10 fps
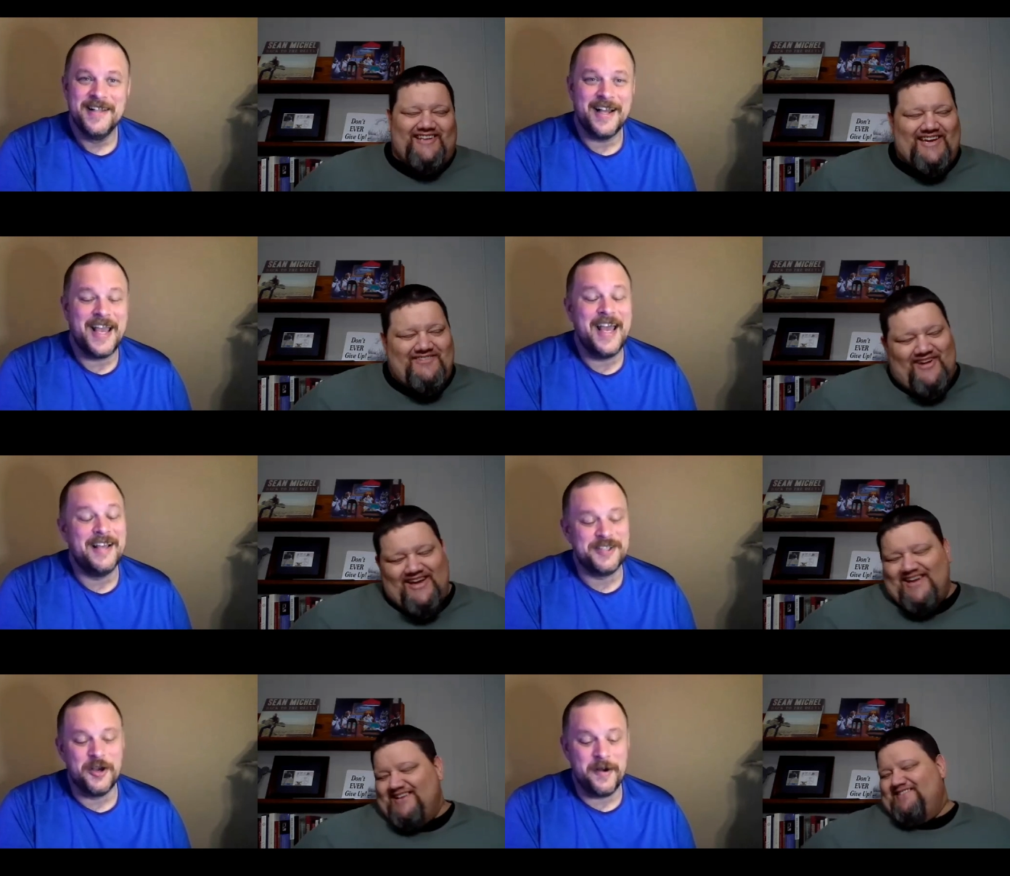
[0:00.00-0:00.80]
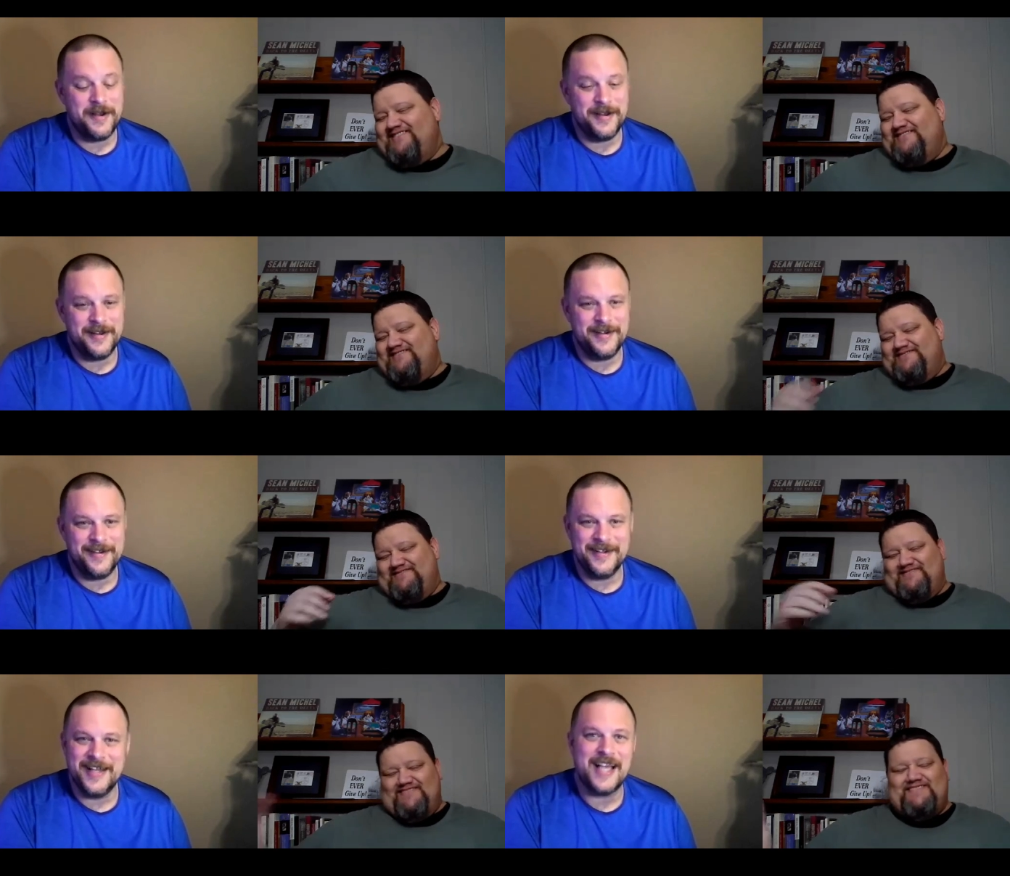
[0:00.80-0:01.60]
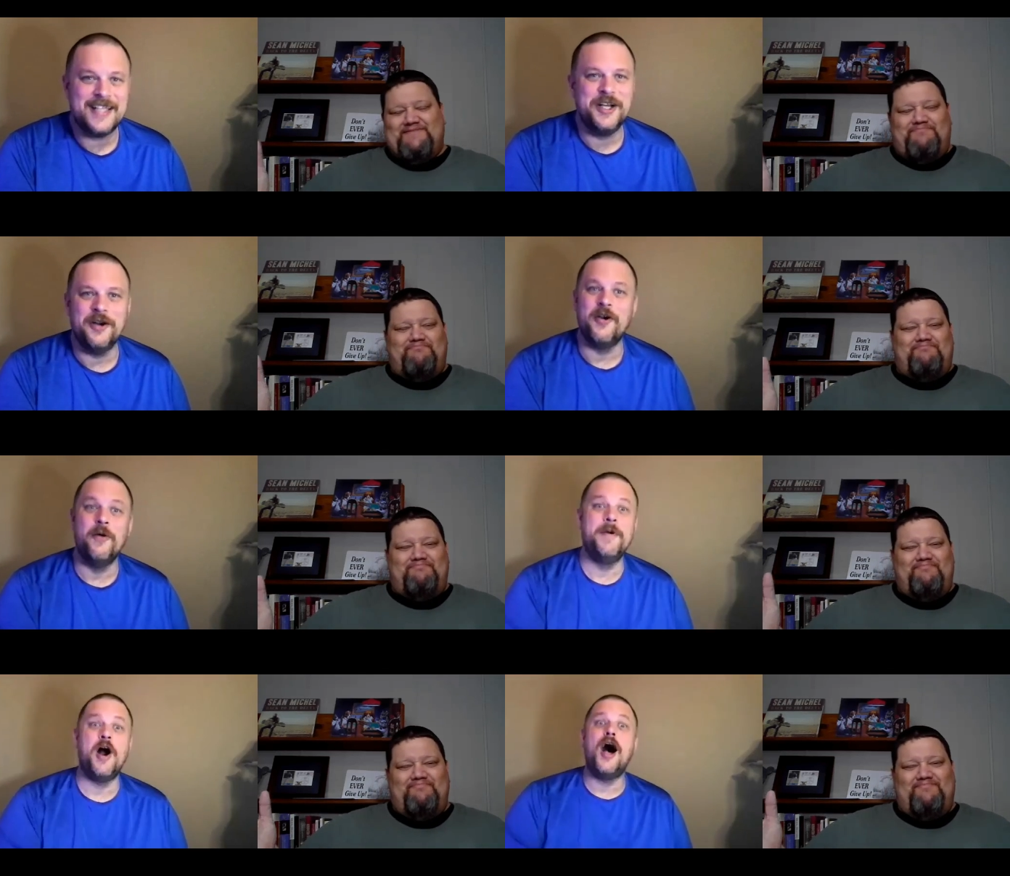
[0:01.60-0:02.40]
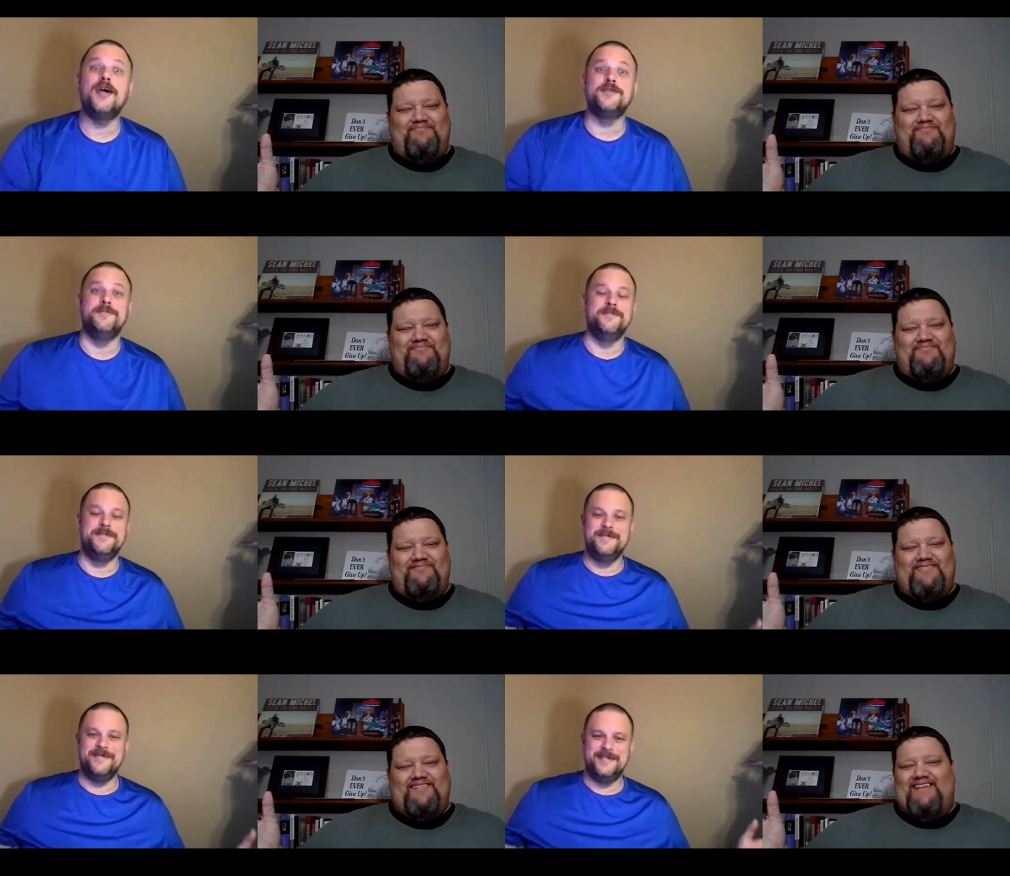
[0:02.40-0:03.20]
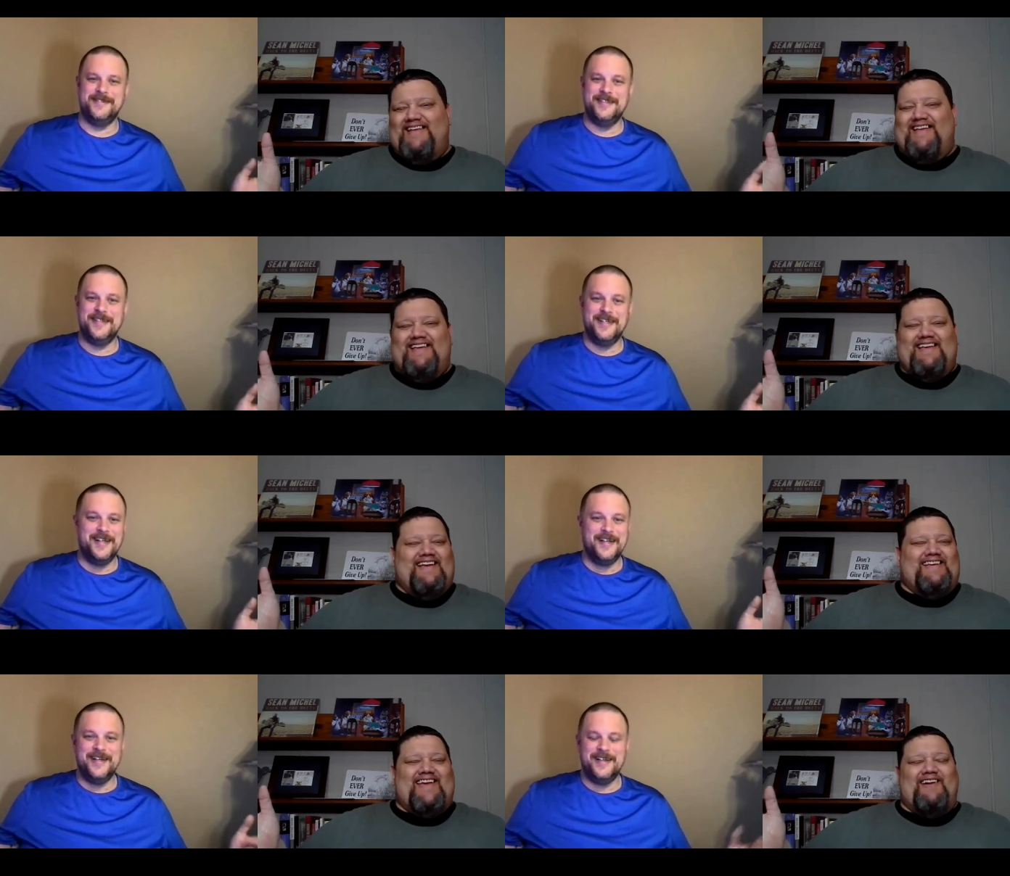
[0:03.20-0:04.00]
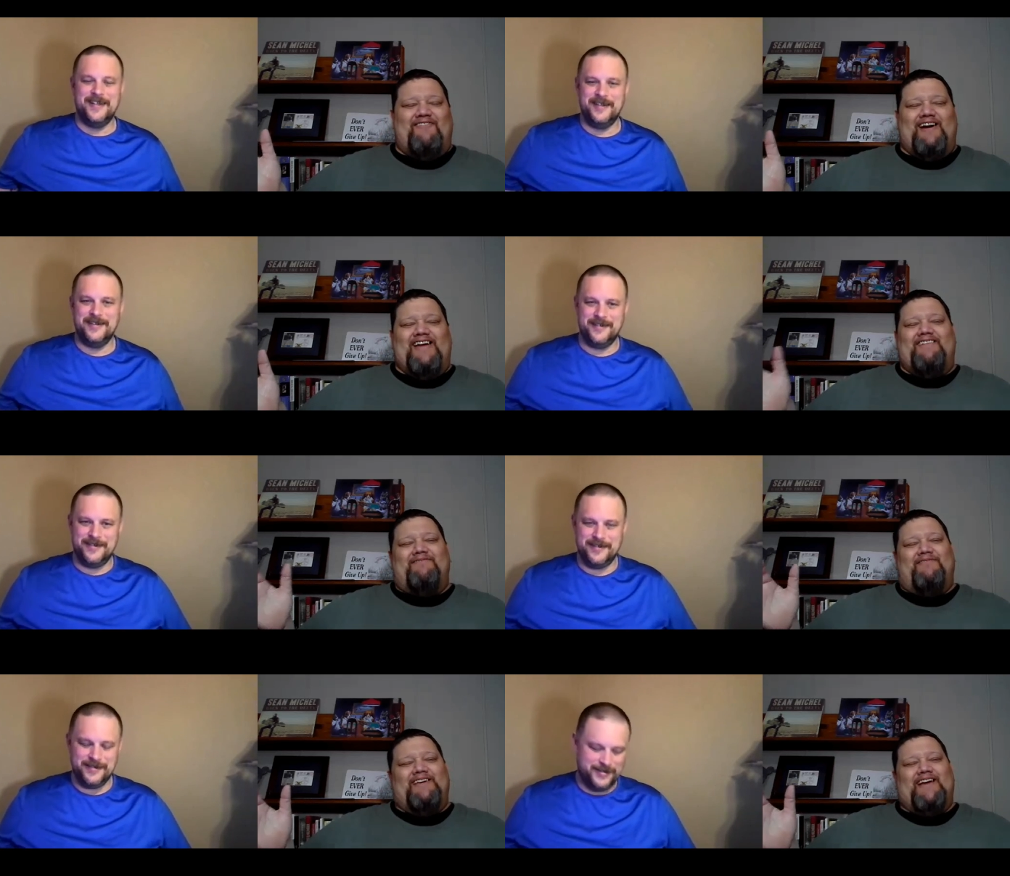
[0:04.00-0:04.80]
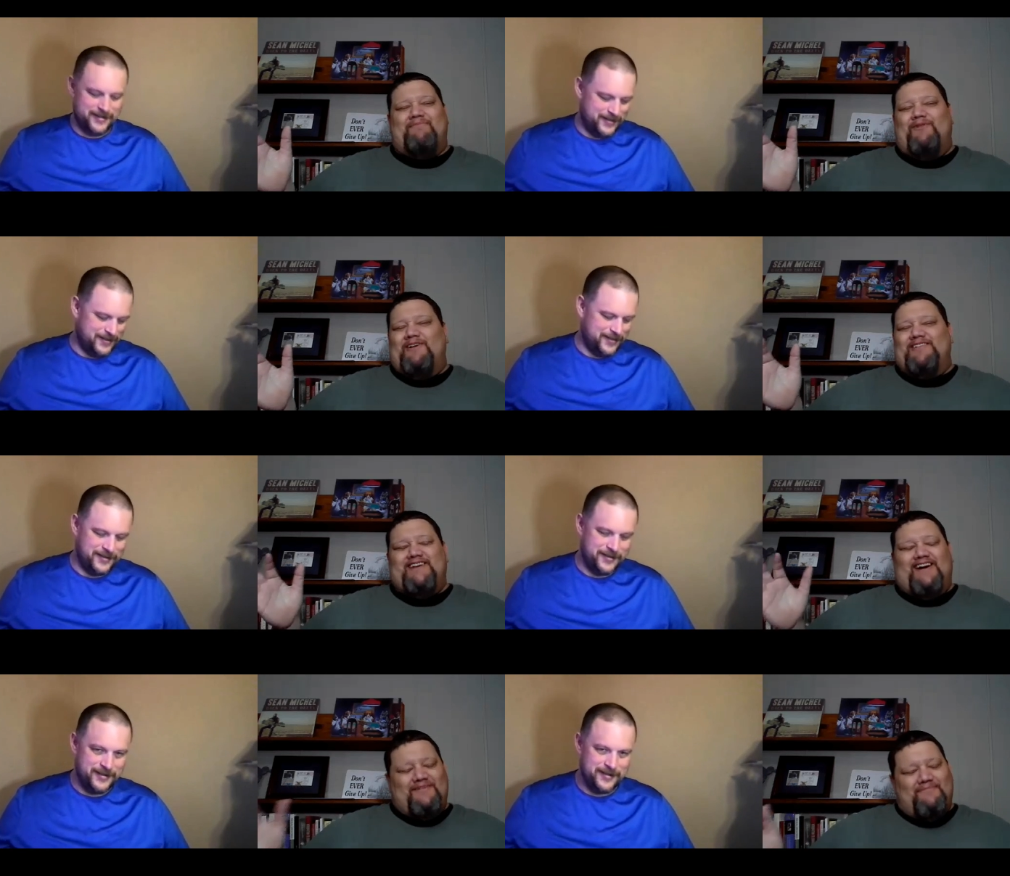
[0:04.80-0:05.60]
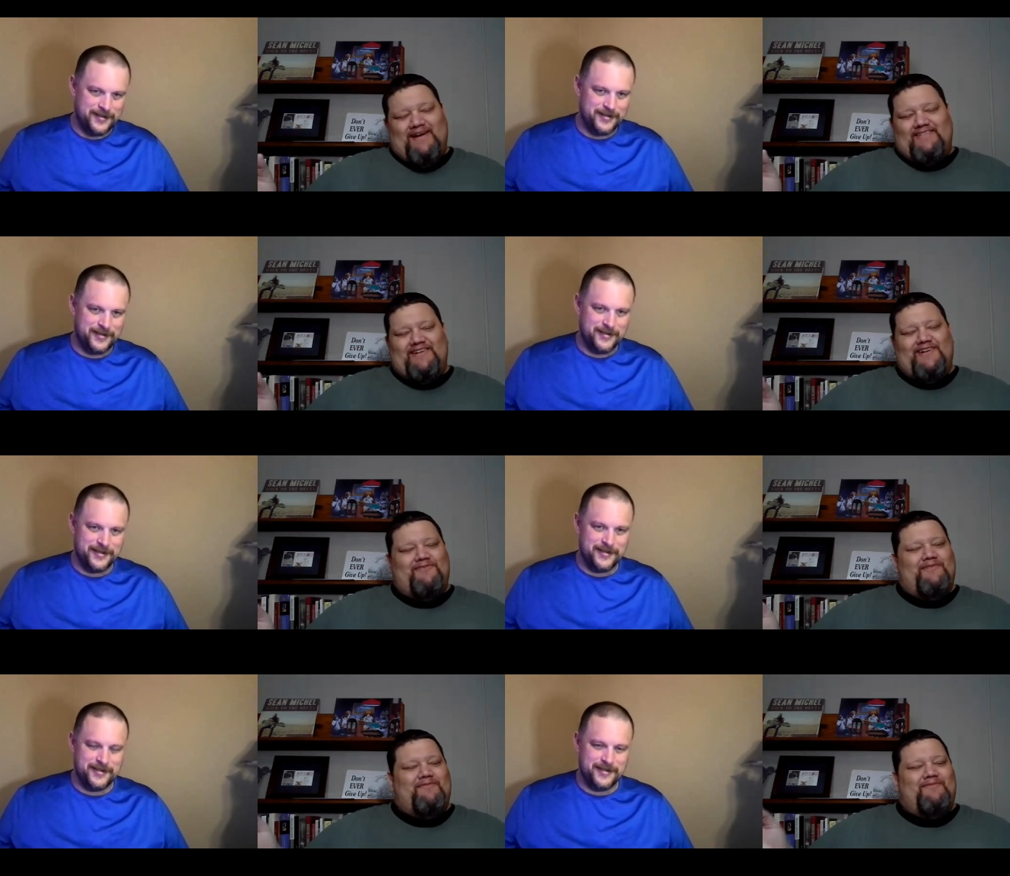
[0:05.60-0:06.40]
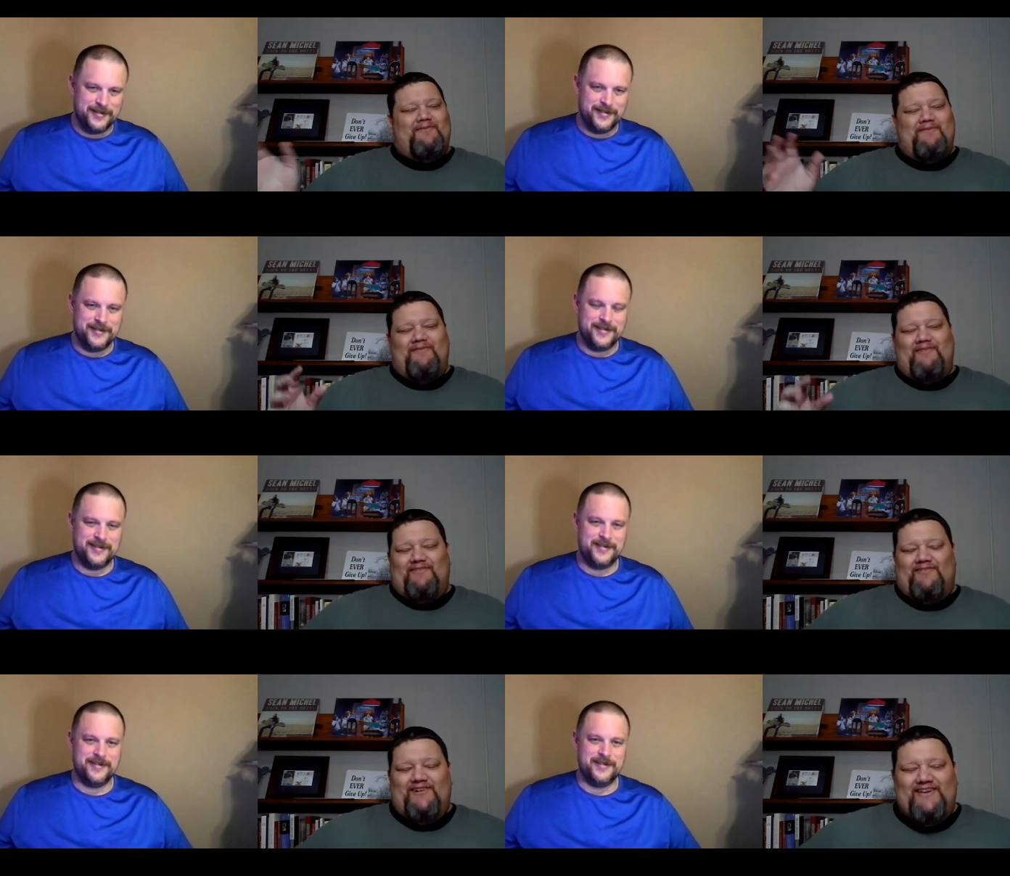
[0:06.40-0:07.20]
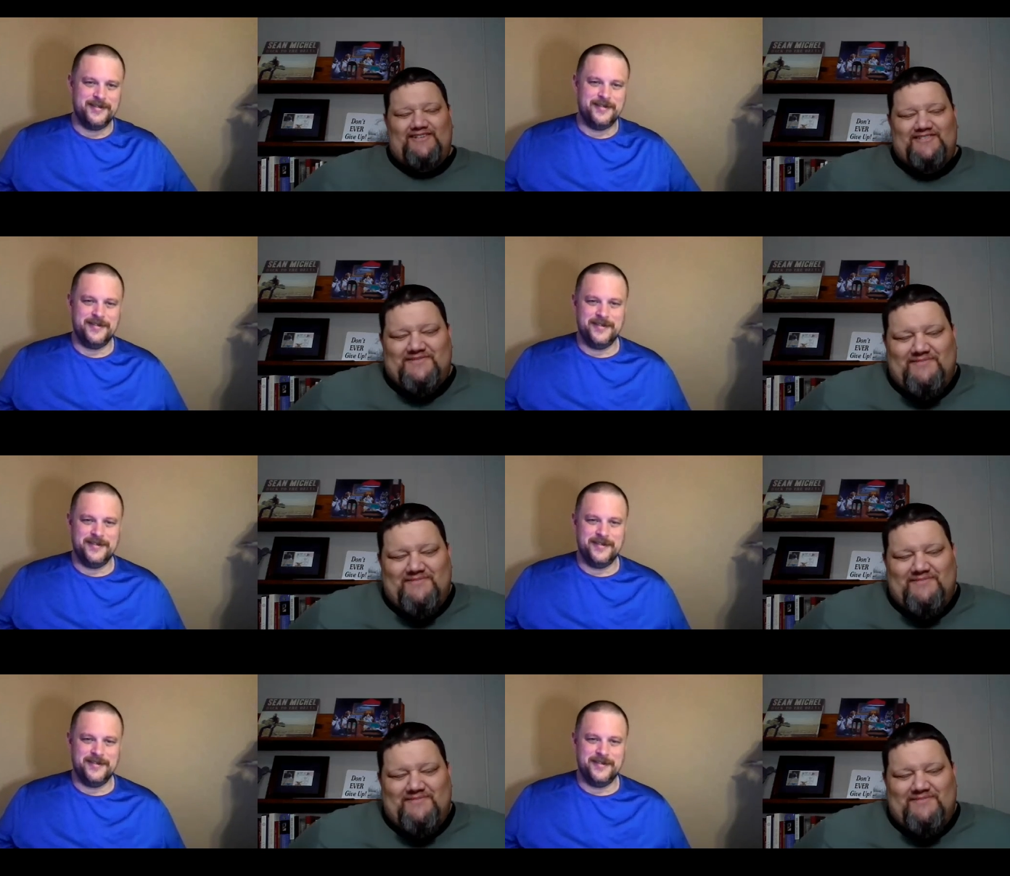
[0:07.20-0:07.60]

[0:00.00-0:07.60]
Speaker 1: well, Clint, man, next year going to be awesome. Can't wait. We got more to talk about though. We, we will hit